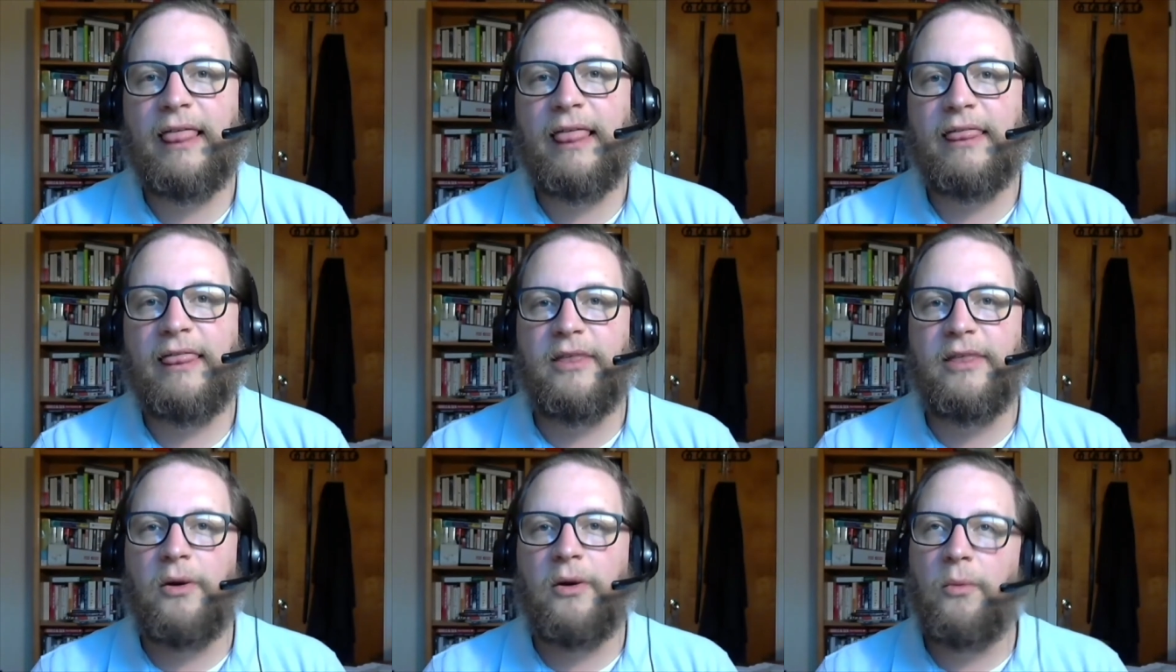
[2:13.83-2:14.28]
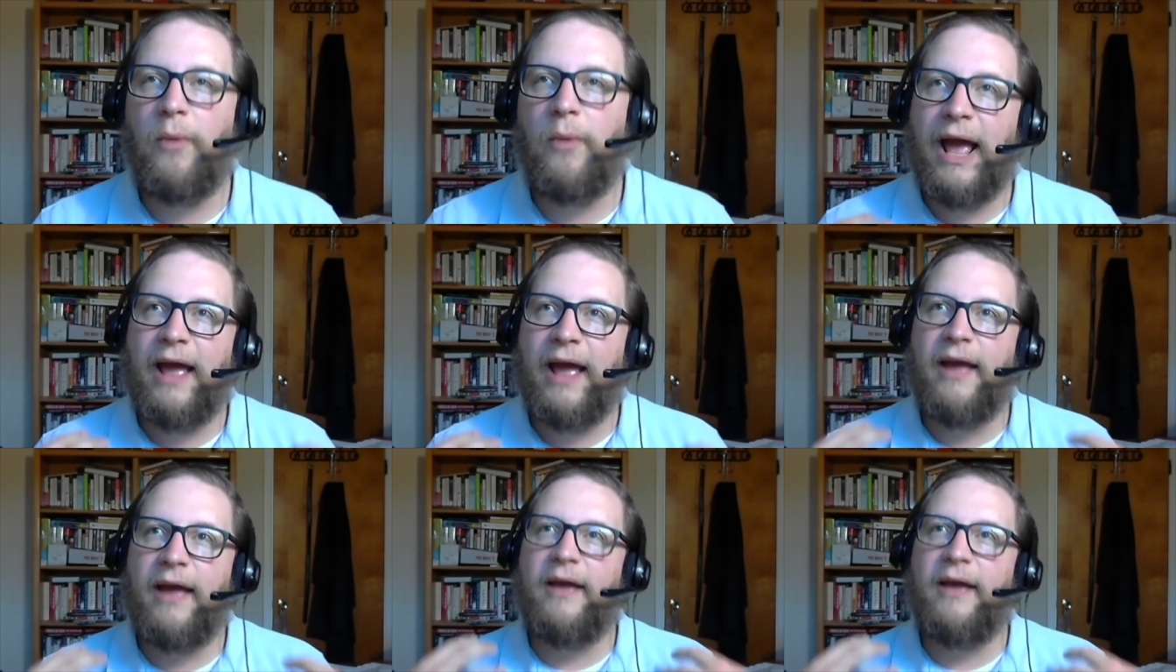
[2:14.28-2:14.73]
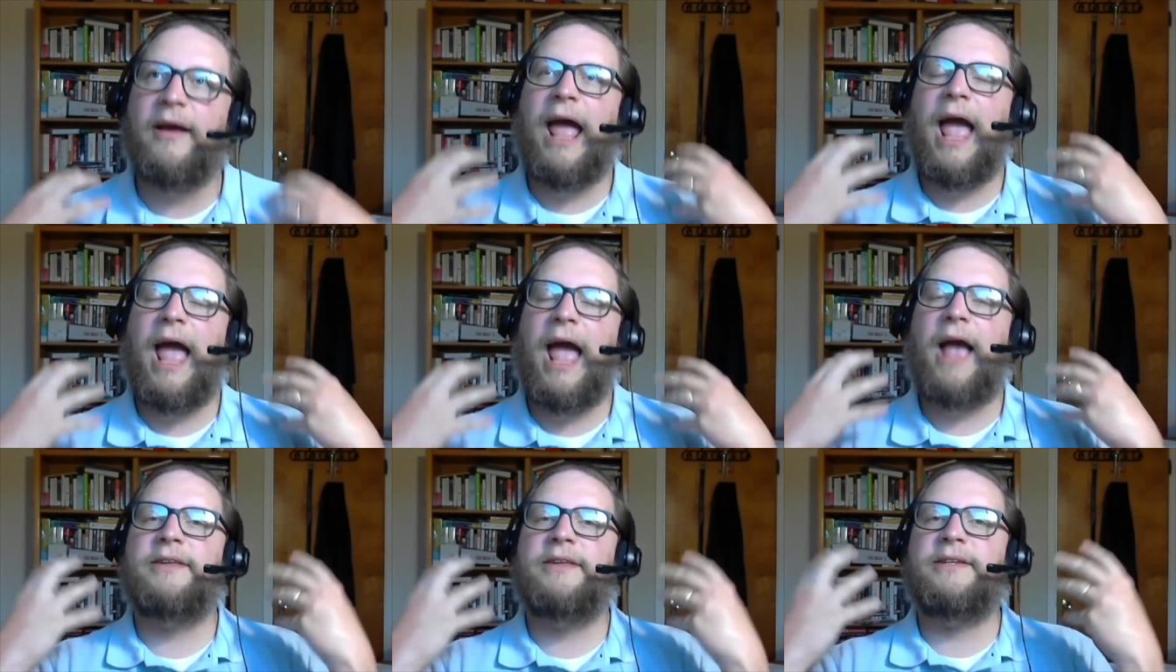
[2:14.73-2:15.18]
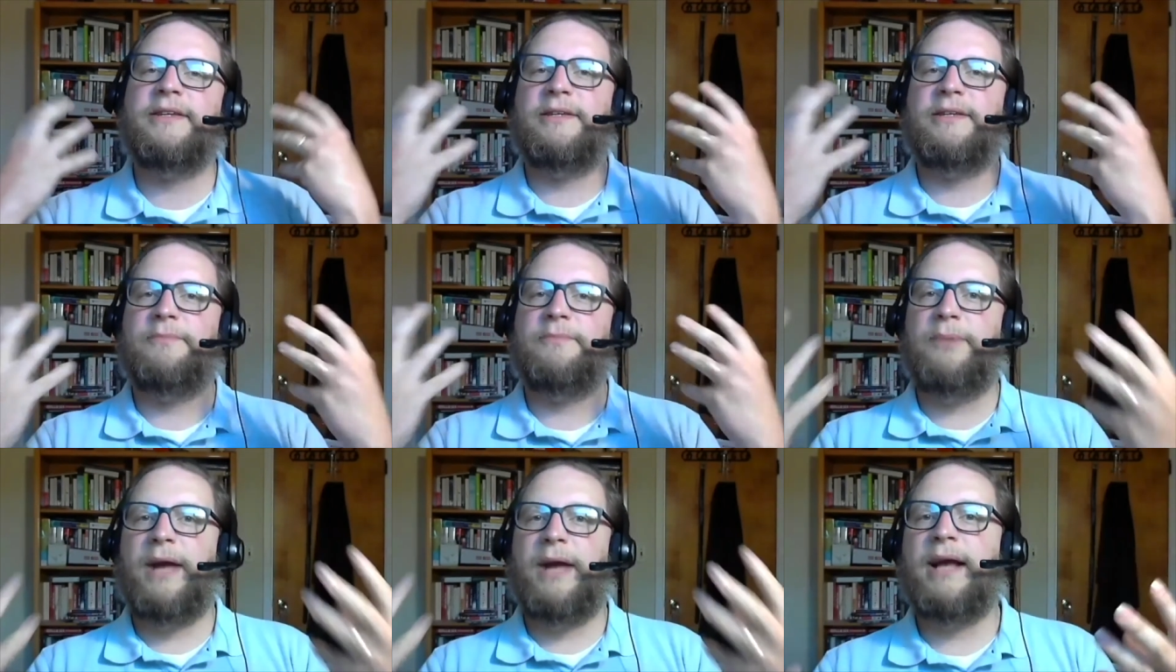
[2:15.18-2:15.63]
the way Exodus
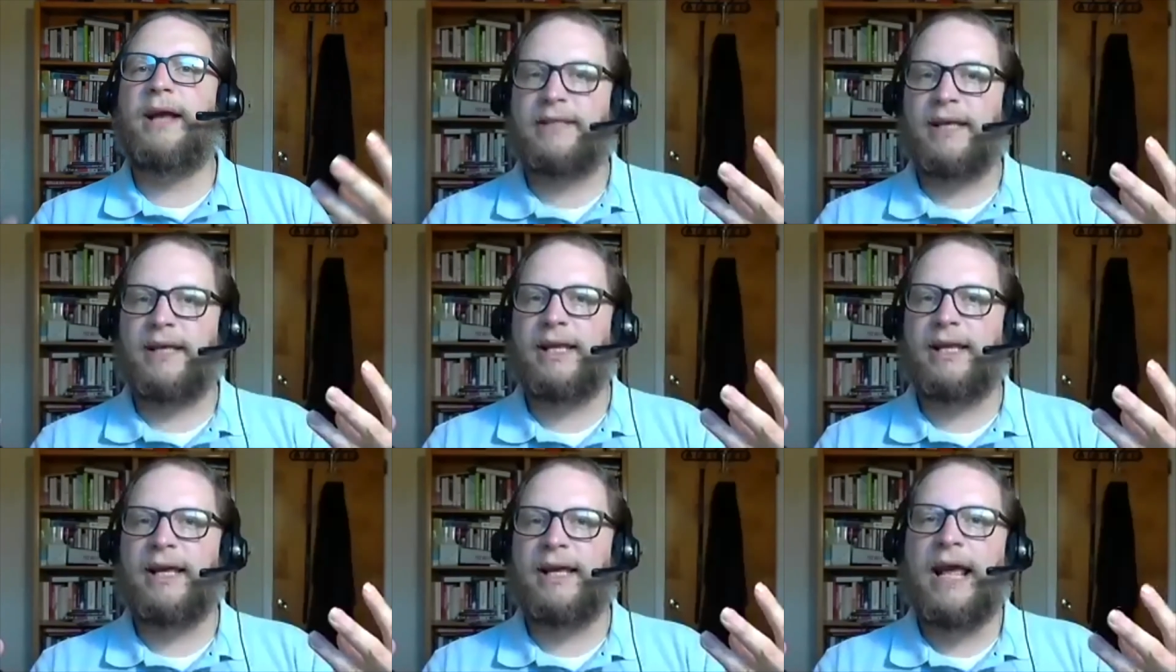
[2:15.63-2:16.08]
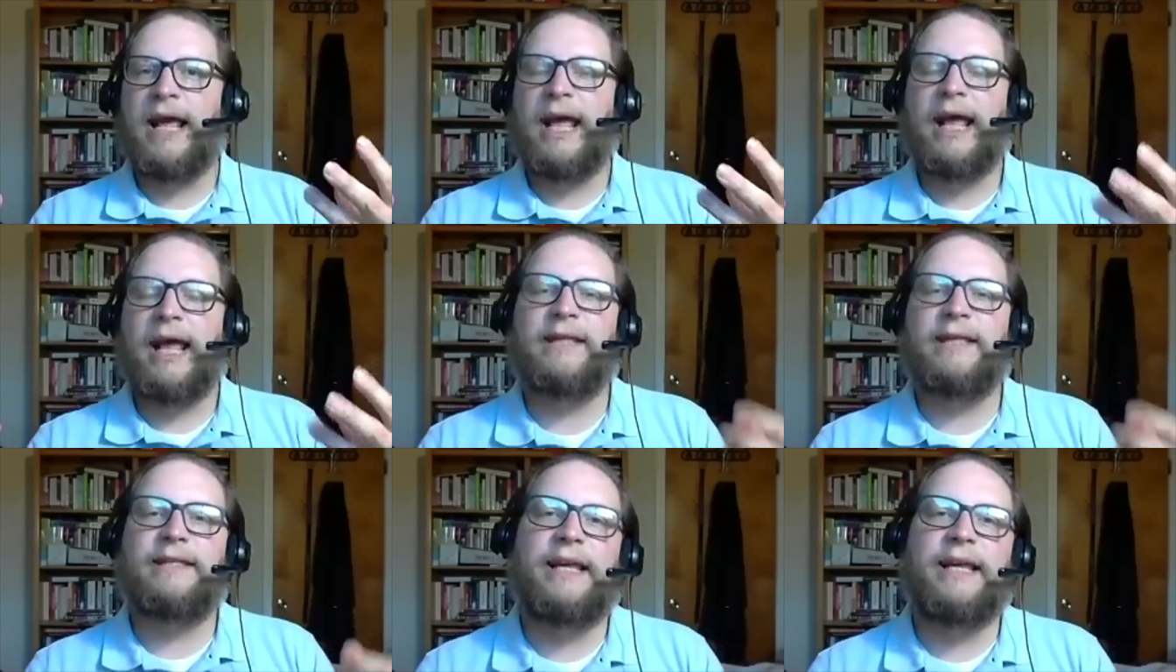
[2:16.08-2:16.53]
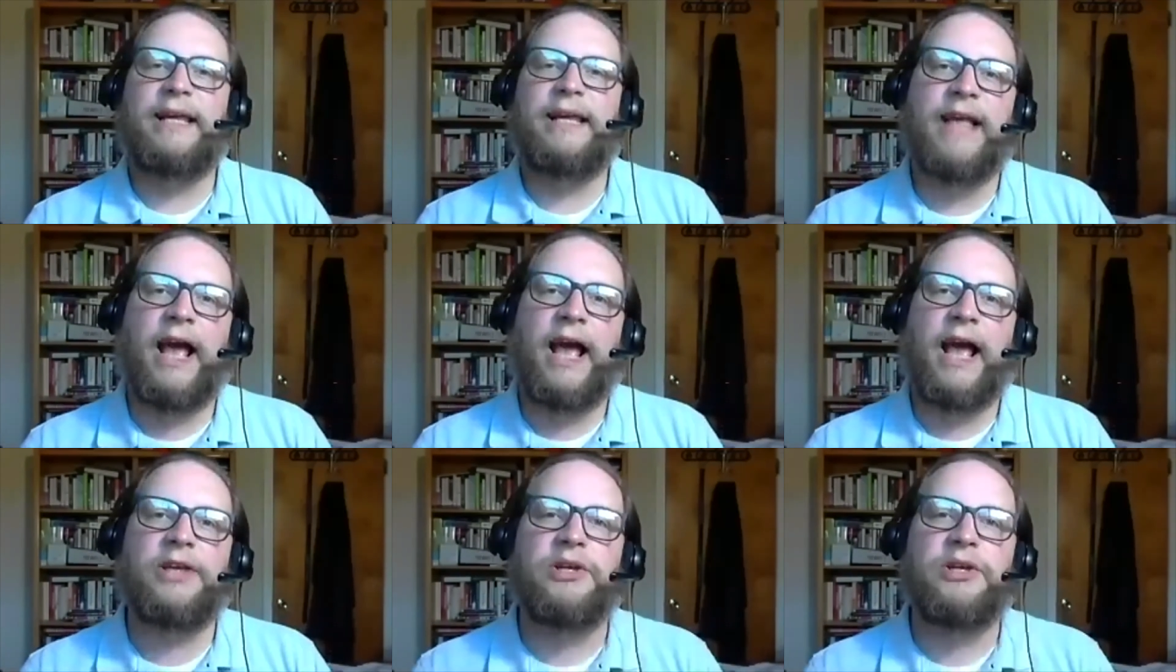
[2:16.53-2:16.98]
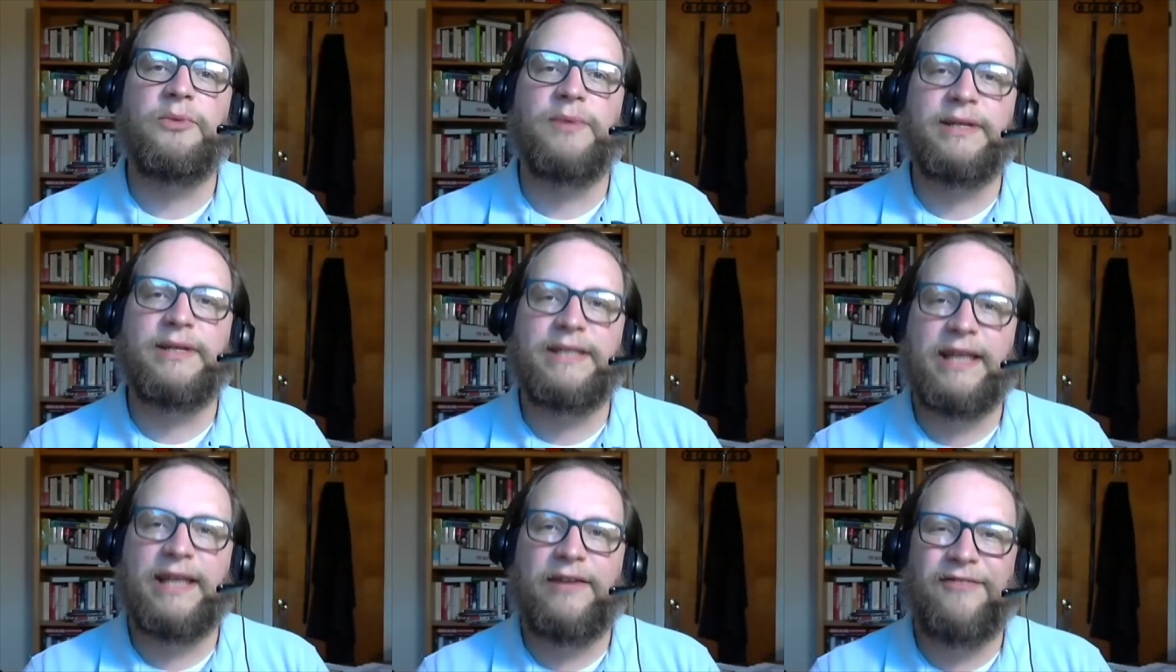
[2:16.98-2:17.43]
depicts it is that he's actually
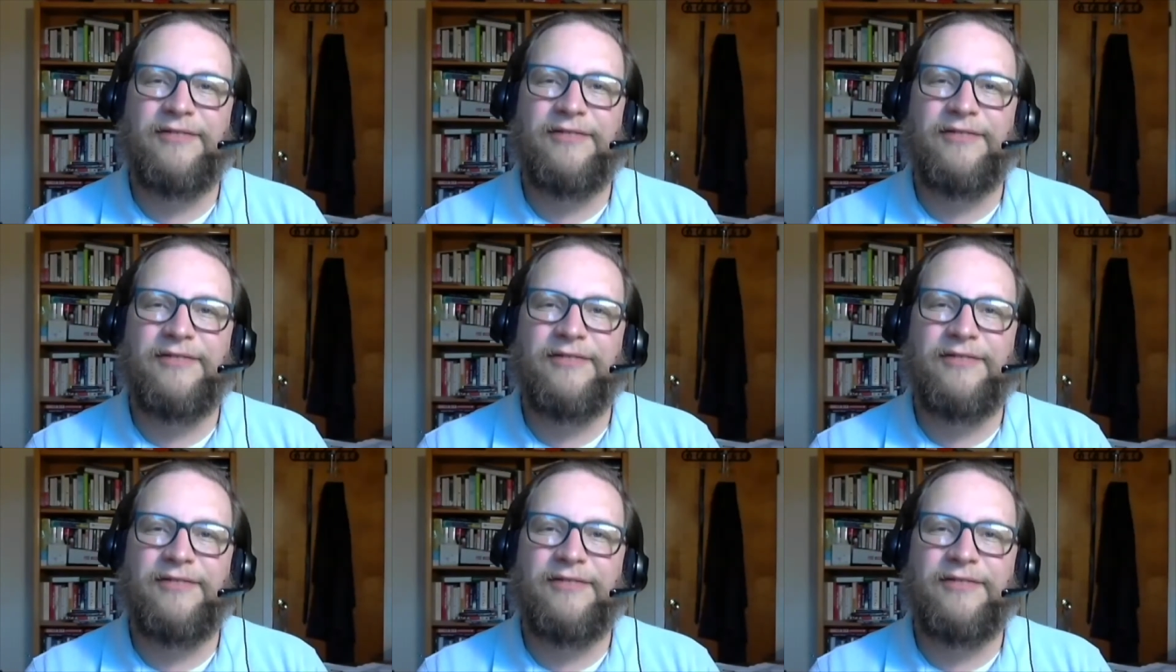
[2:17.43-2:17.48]
receiving